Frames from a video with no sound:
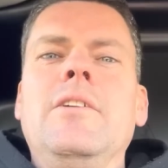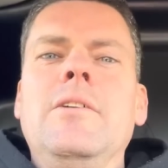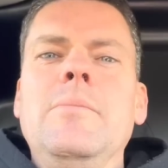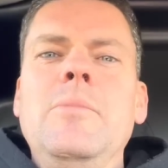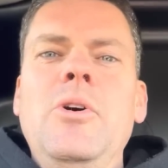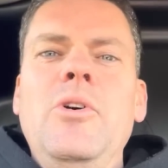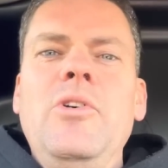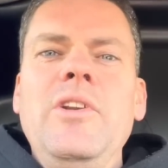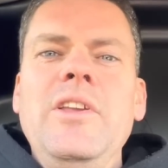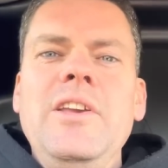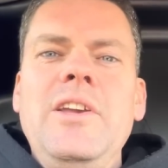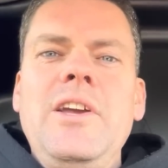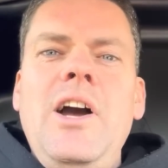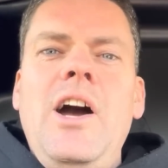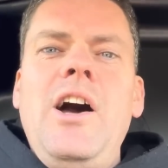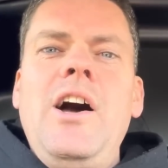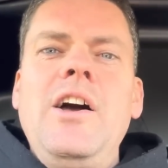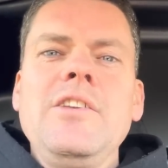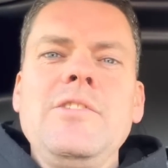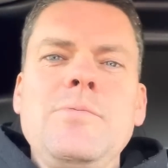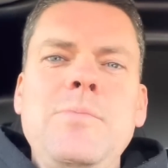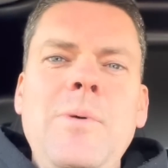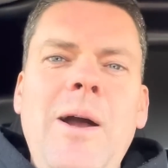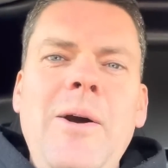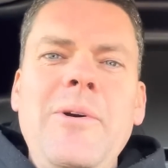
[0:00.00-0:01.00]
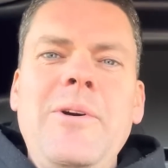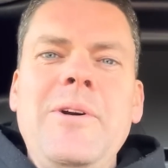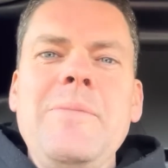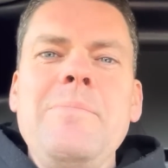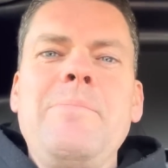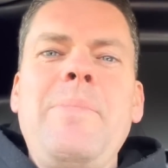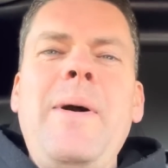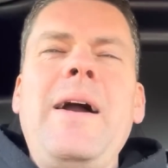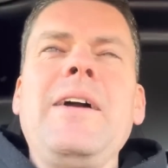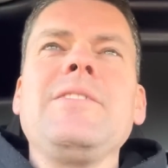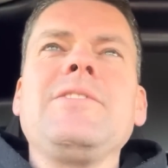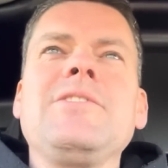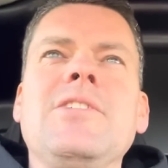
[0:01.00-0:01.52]
morning, guys. Welcome
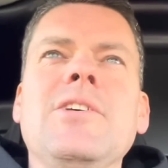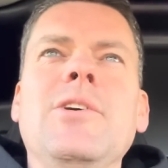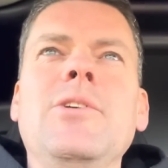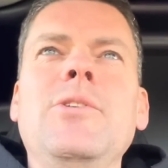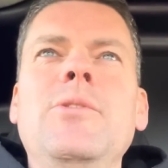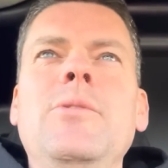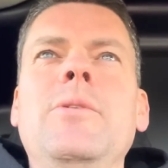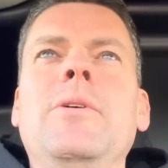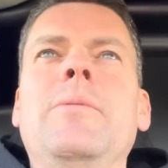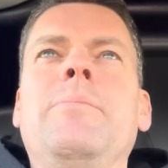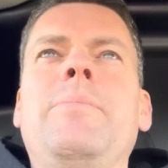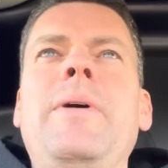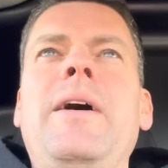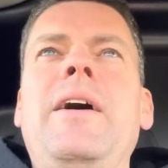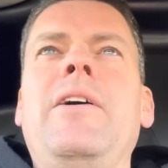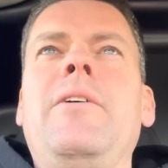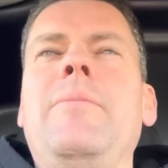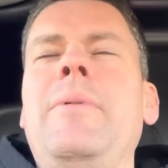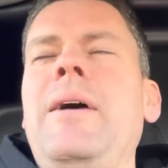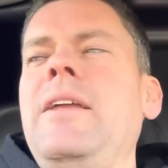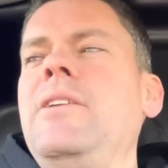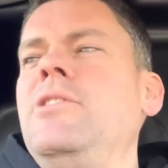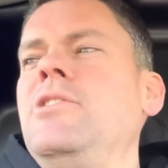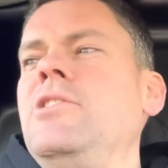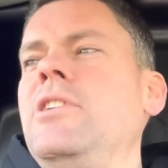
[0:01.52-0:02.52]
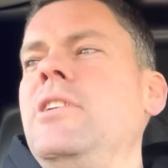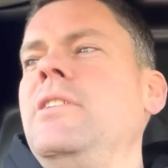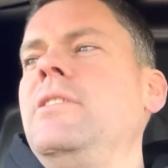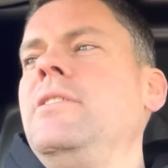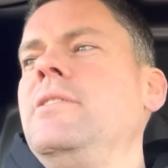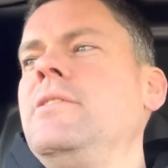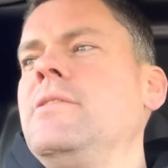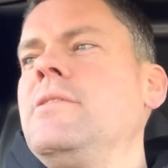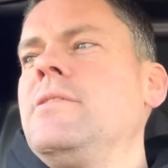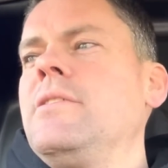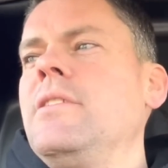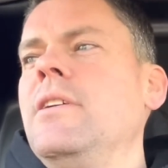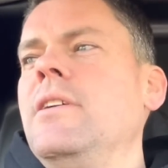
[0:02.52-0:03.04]
back to Barham
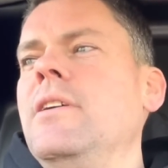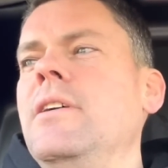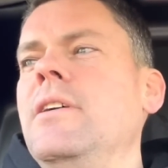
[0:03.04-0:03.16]
Engines.